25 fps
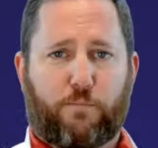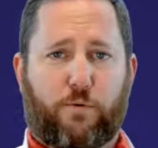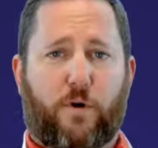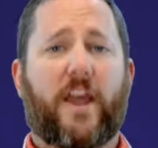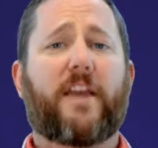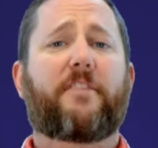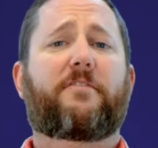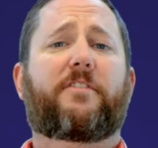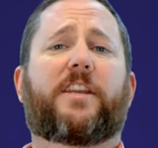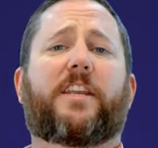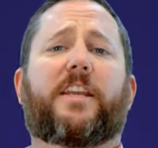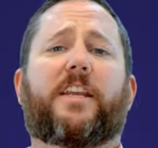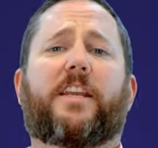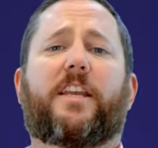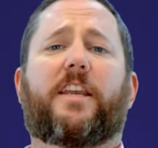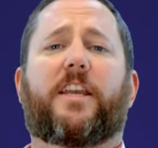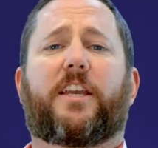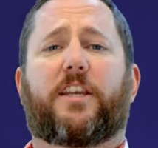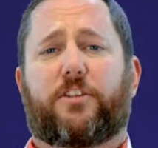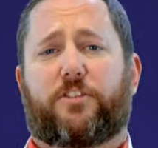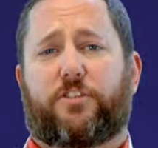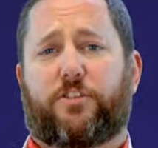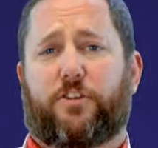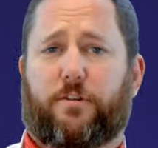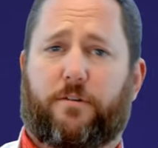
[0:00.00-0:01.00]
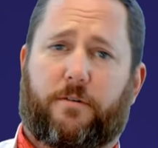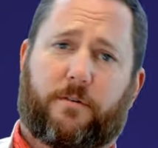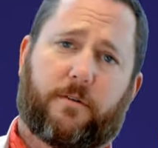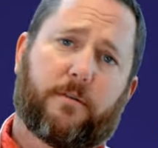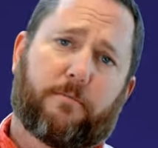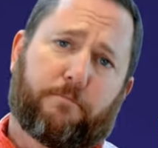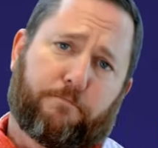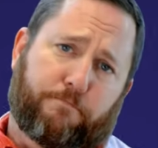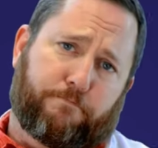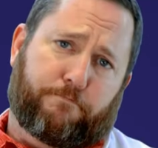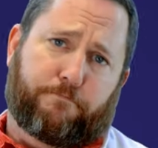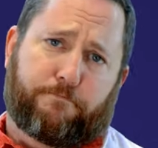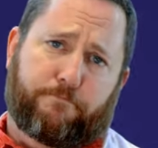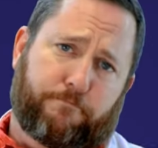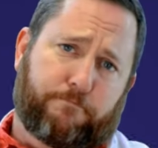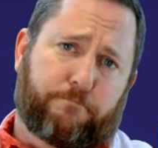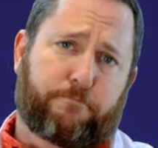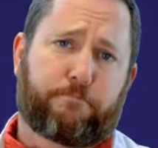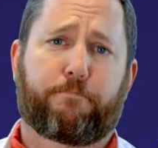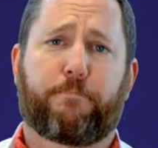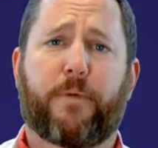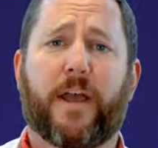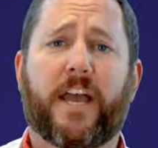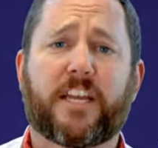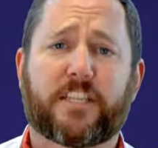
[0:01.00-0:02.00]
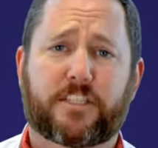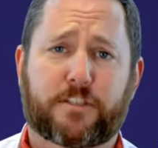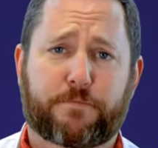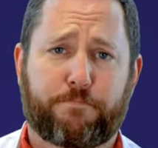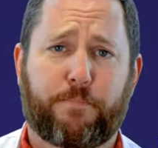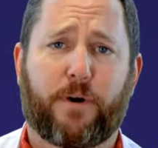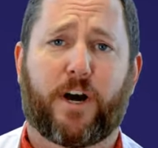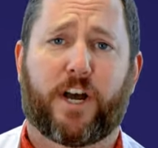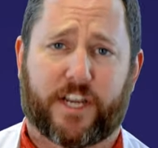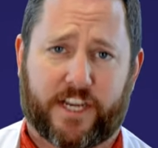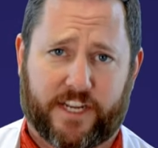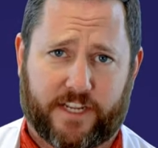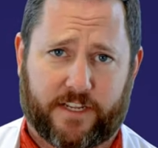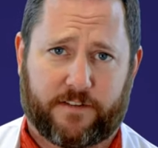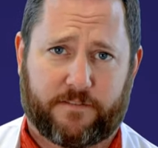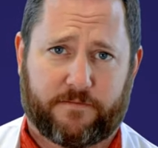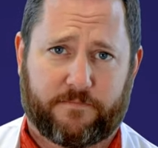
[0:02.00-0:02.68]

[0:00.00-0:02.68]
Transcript: Brevity is your best buddy.